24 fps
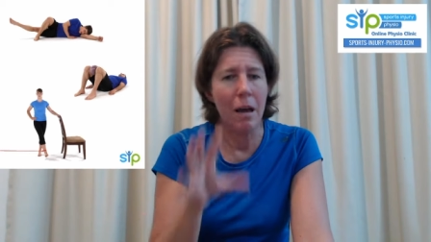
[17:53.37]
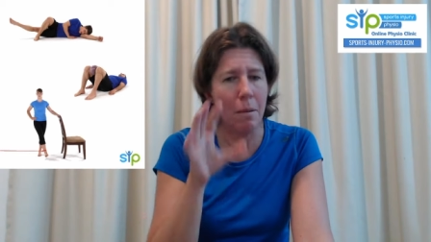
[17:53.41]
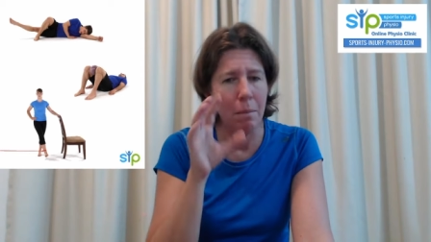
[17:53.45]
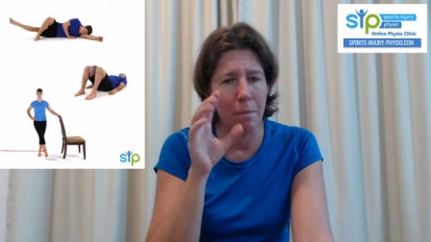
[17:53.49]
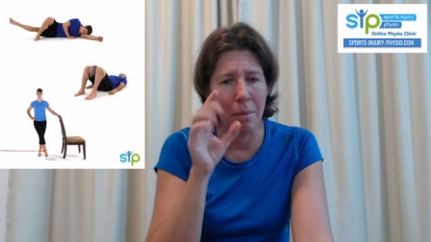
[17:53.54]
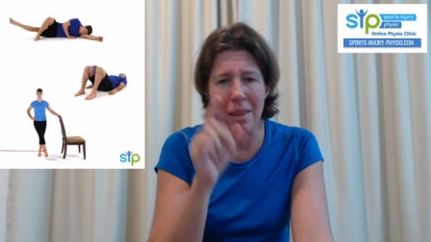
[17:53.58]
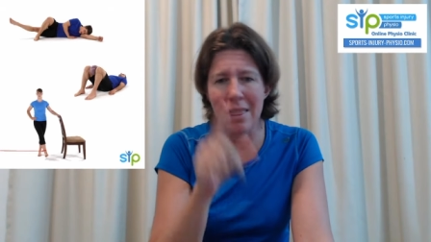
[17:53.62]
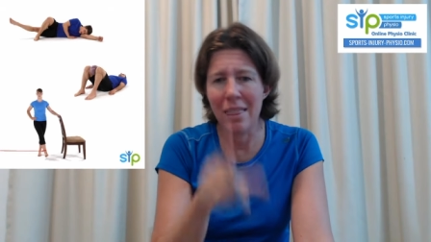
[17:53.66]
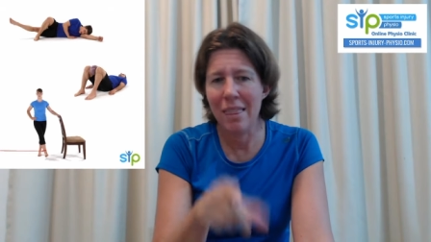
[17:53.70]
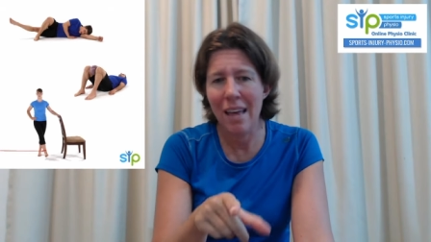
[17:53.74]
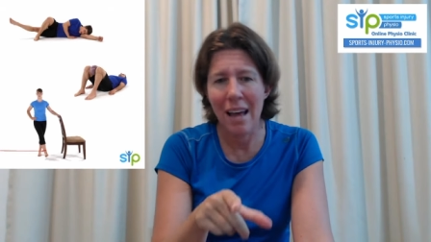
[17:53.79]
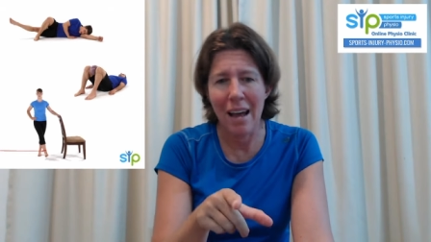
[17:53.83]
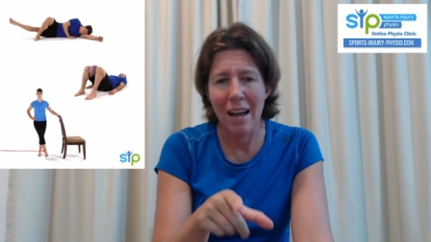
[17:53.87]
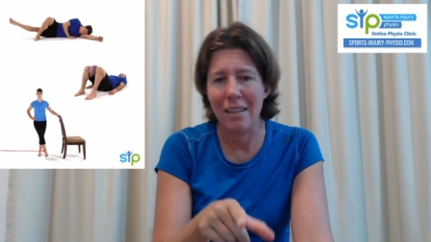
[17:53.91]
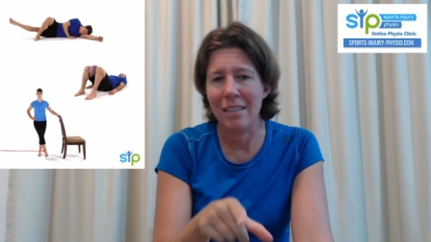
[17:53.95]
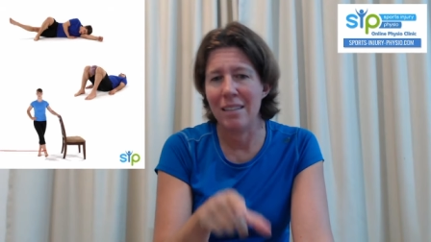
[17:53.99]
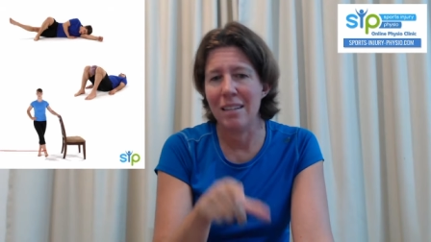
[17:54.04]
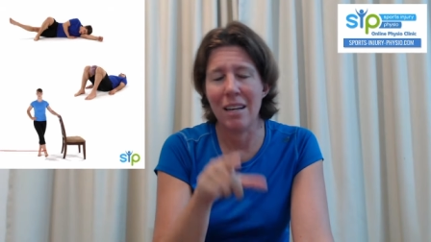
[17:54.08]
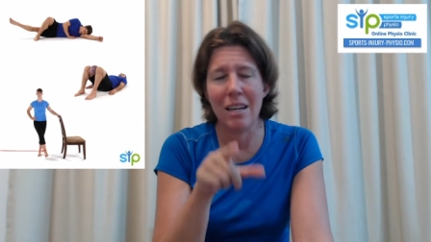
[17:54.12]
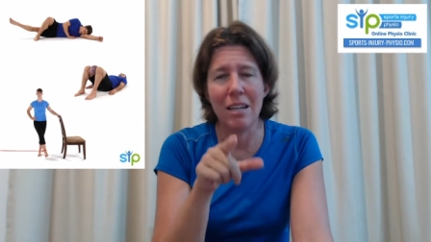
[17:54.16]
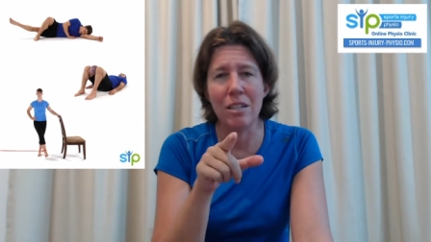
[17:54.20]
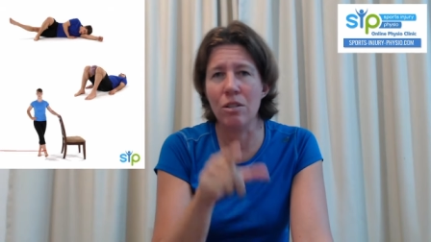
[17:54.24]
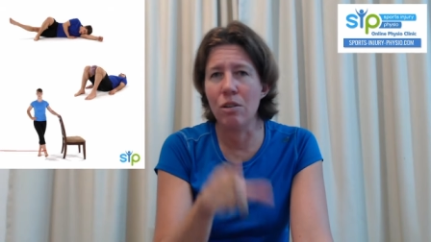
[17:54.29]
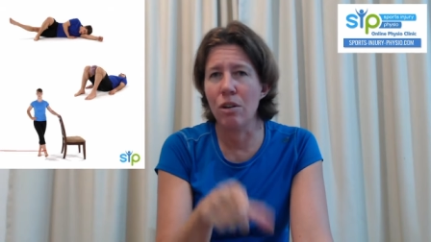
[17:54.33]
but that
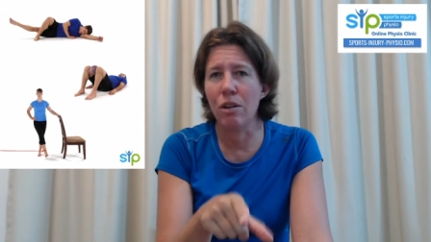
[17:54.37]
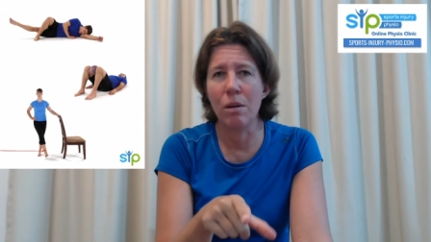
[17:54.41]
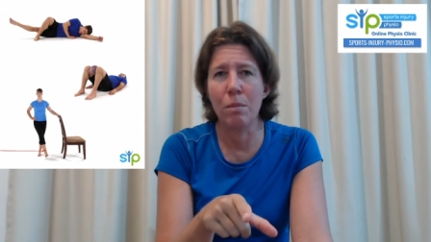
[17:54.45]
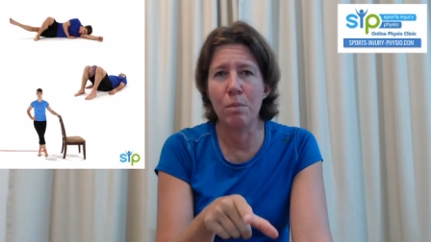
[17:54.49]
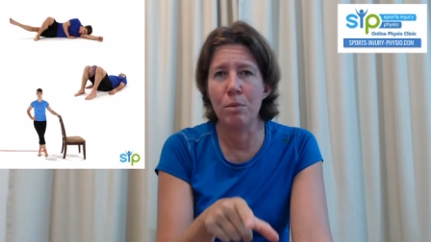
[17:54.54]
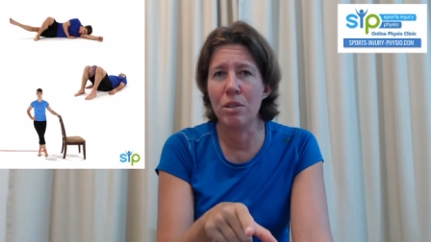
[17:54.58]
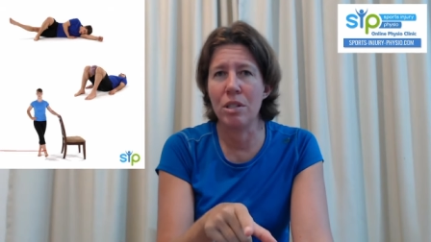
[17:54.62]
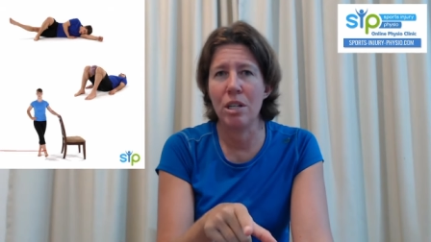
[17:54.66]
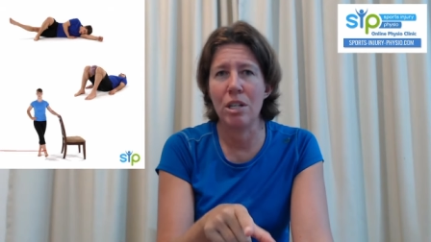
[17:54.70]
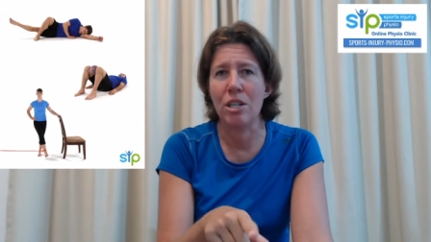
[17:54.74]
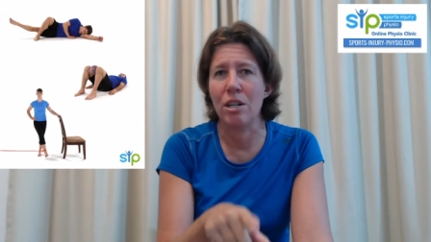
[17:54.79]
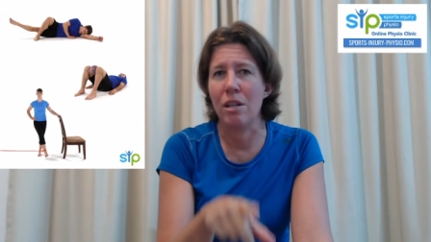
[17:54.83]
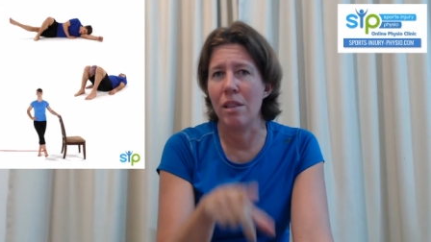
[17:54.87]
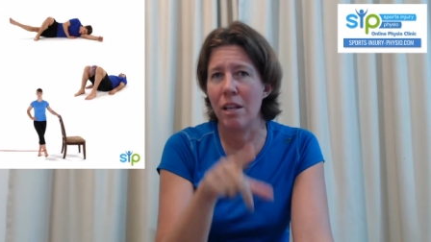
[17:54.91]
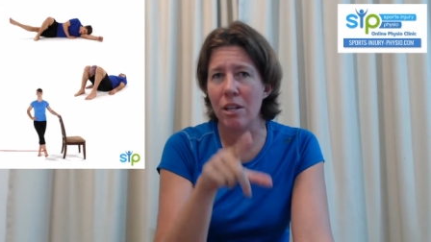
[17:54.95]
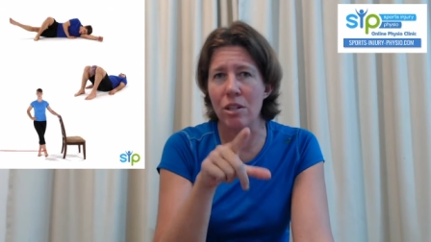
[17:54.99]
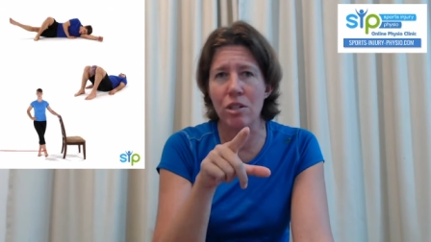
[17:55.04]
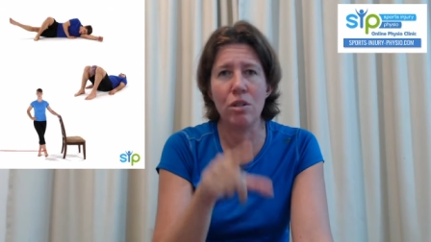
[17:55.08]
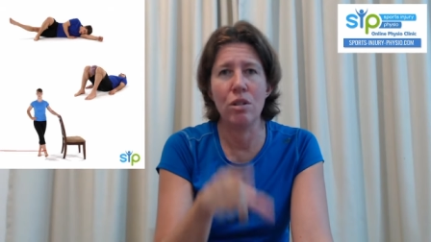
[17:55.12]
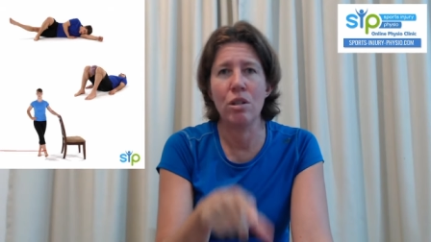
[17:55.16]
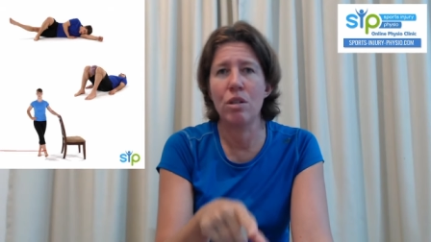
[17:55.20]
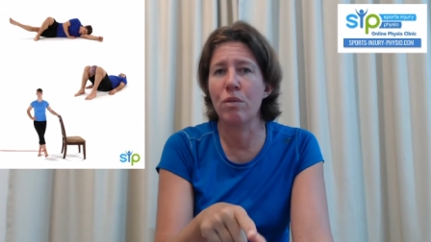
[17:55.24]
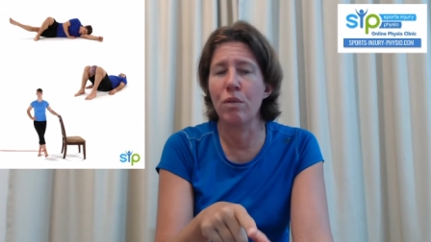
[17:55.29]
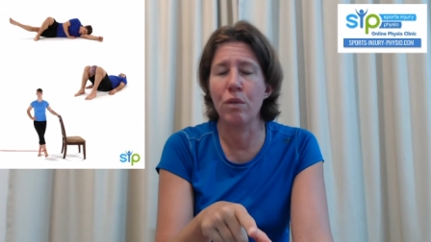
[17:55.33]
is not a position that's
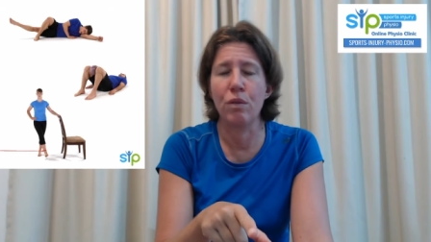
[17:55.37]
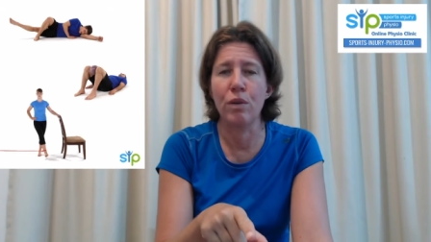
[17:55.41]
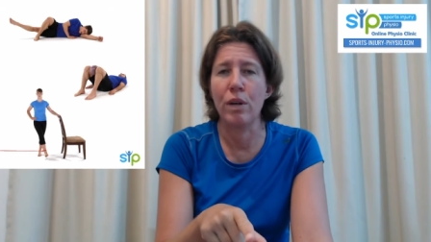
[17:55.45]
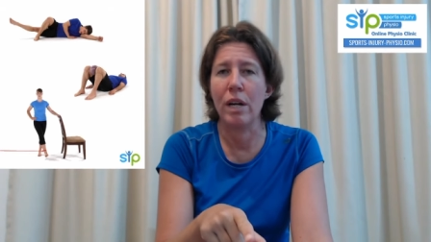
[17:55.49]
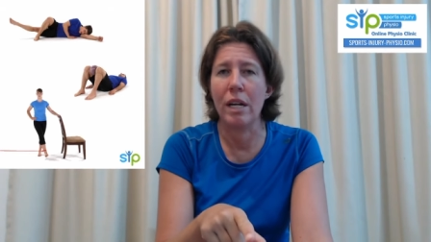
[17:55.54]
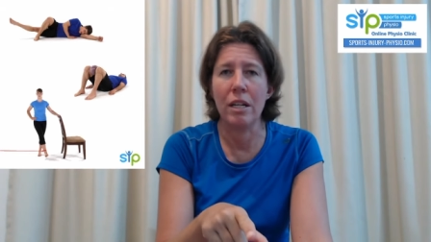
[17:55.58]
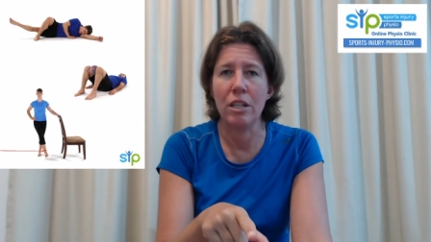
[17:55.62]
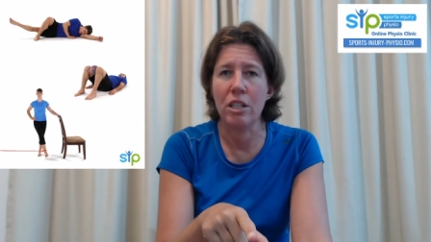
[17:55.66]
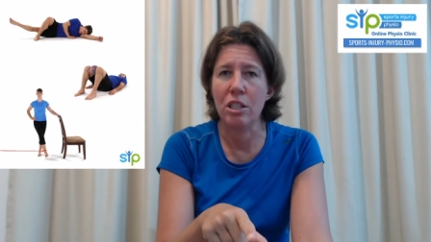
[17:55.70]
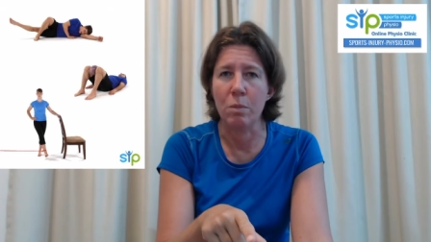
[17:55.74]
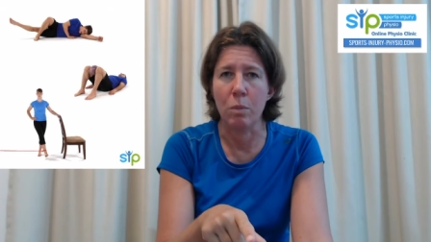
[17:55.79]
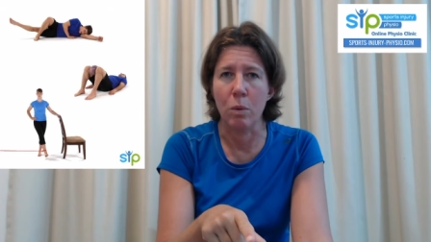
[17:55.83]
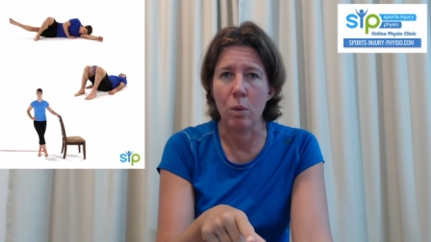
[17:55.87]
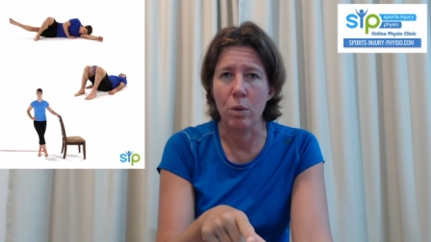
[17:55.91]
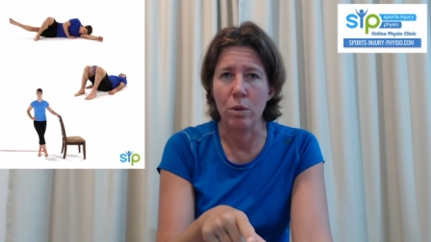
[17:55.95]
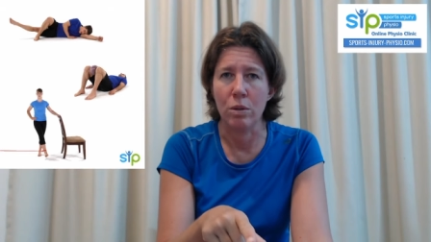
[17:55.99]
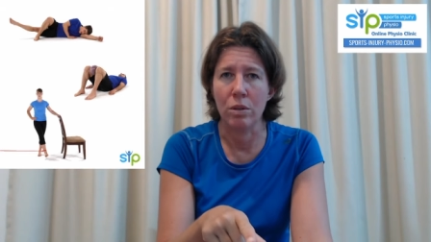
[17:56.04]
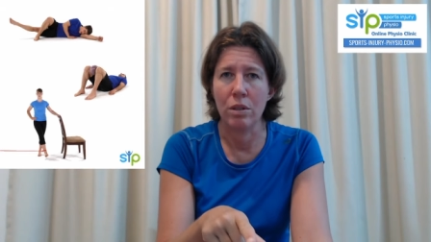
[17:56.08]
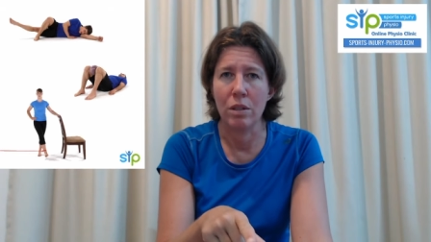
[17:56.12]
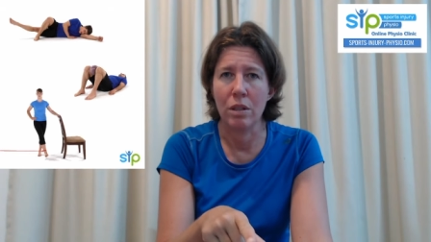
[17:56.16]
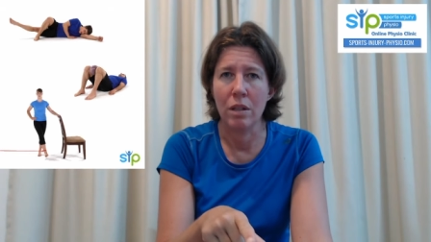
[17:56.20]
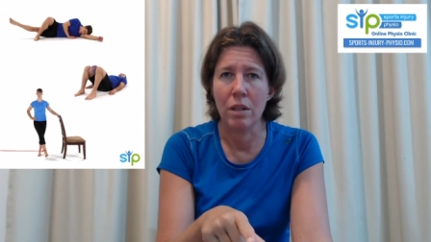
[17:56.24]
useful for any sport.